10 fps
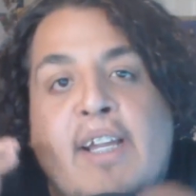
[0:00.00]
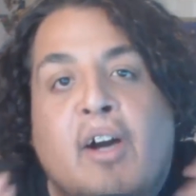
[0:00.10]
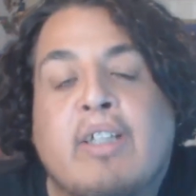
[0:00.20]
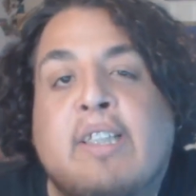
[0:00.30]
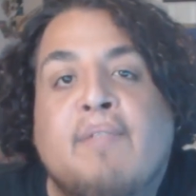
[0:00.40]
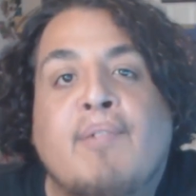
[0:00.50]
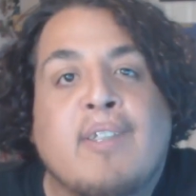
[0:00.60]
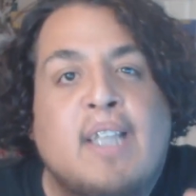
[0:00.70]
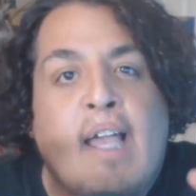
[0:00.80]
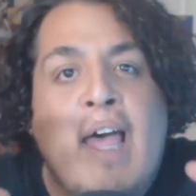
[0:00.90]
It honestly
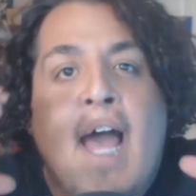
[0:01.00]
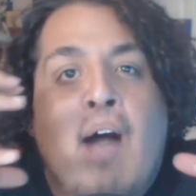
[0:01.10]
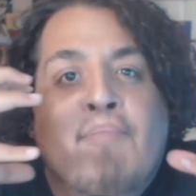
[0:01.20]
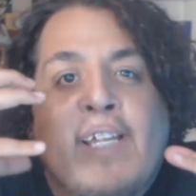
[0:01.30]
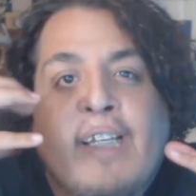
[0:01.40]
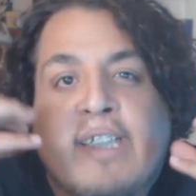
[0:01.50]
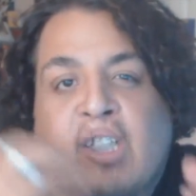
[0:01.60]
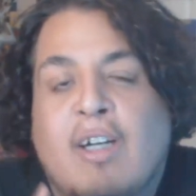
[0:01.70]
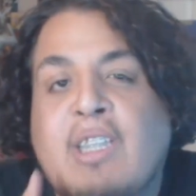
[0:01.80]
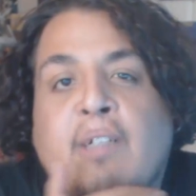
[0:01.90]
feels like I'm getting a
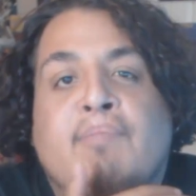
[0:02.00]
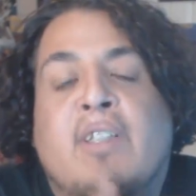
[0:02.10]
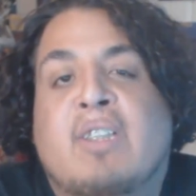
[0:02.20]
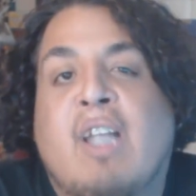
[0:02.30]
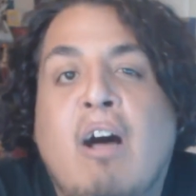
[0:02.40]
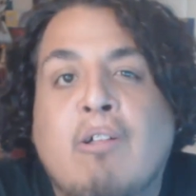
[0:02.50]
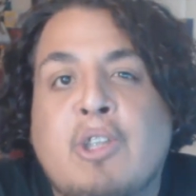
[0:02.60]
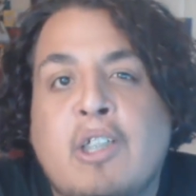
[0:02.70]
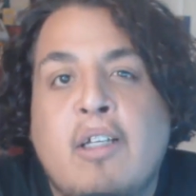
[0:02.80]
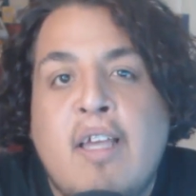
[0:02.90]
touch of
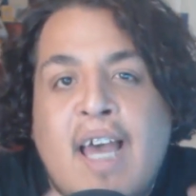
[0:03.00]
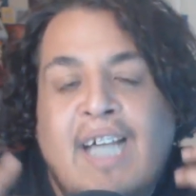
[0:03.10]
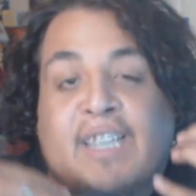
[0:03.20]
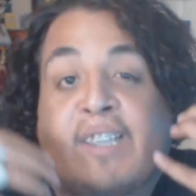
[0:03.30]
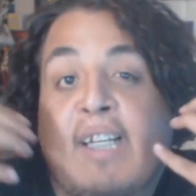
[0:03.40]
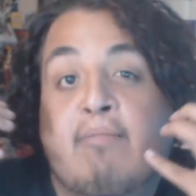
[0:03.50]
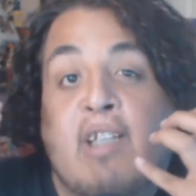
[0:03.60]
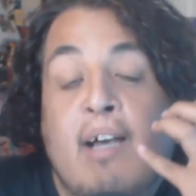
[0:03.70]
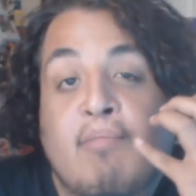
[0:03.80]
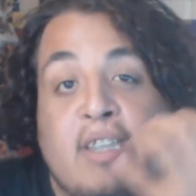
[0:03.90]
nostalgia at the same
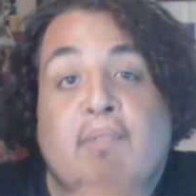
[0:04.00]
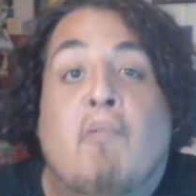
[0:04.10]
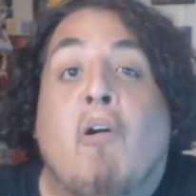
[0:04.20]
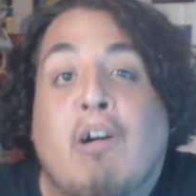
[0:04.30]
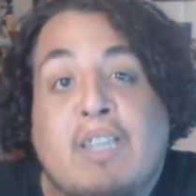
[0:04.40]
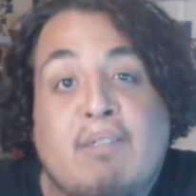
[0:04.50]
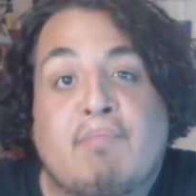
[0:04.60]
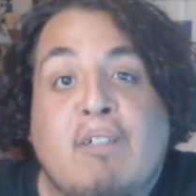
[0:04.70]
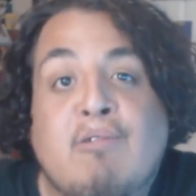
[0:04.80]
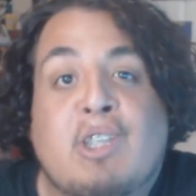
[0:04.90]
time with some awesome
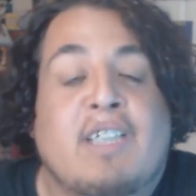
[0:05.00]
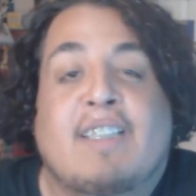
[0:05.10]
new shit.